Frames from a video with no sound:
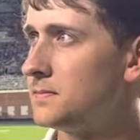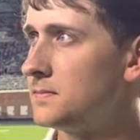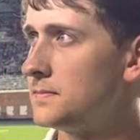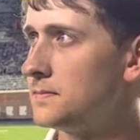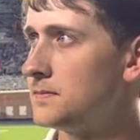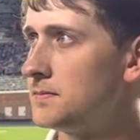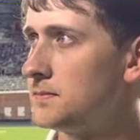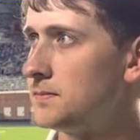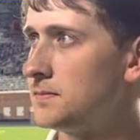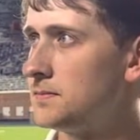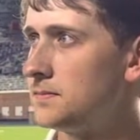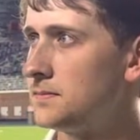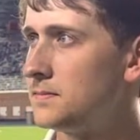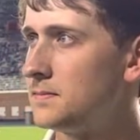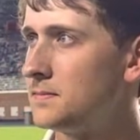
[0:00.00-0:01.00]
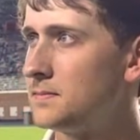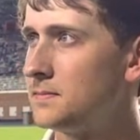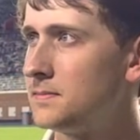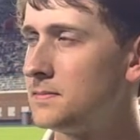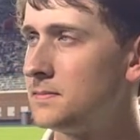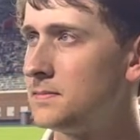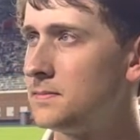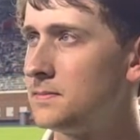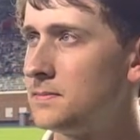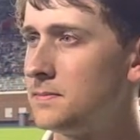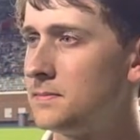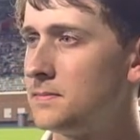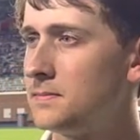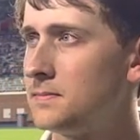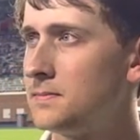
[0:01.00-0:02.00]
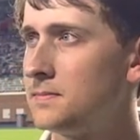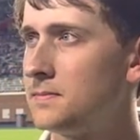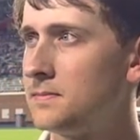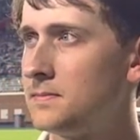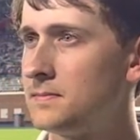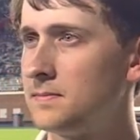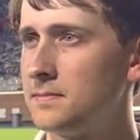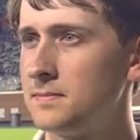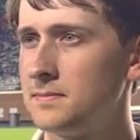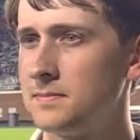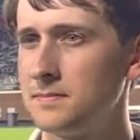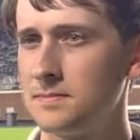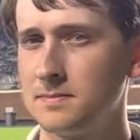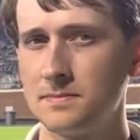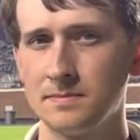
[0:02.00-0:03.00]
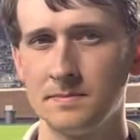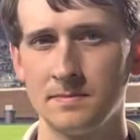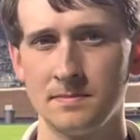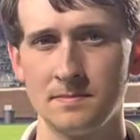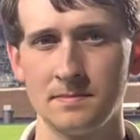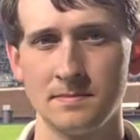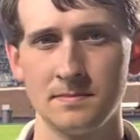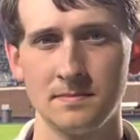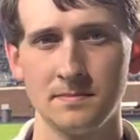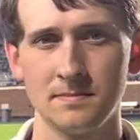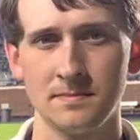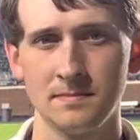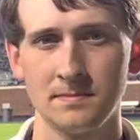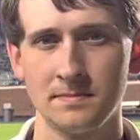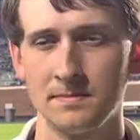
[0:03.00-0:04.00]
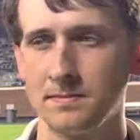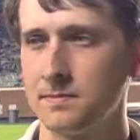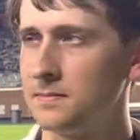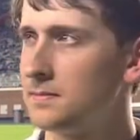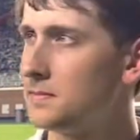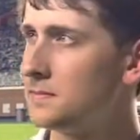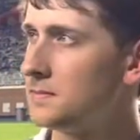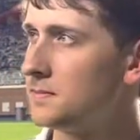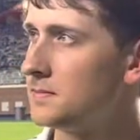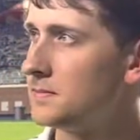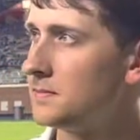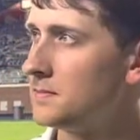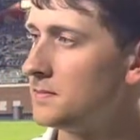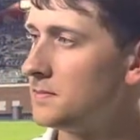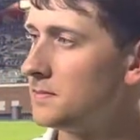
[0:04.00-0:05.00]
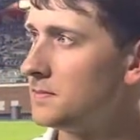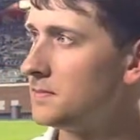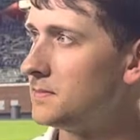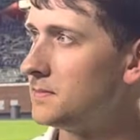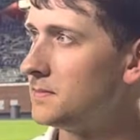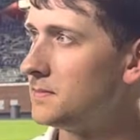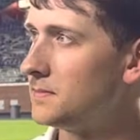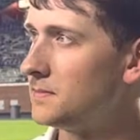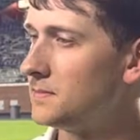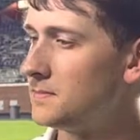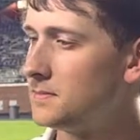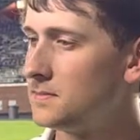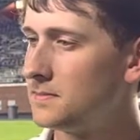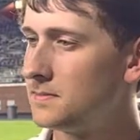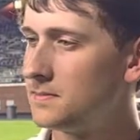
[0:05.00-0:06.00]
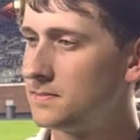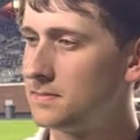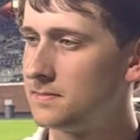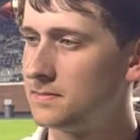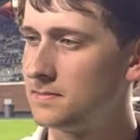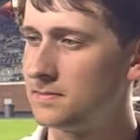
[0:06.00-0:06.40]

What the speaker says: No words are spoken by the person on screen.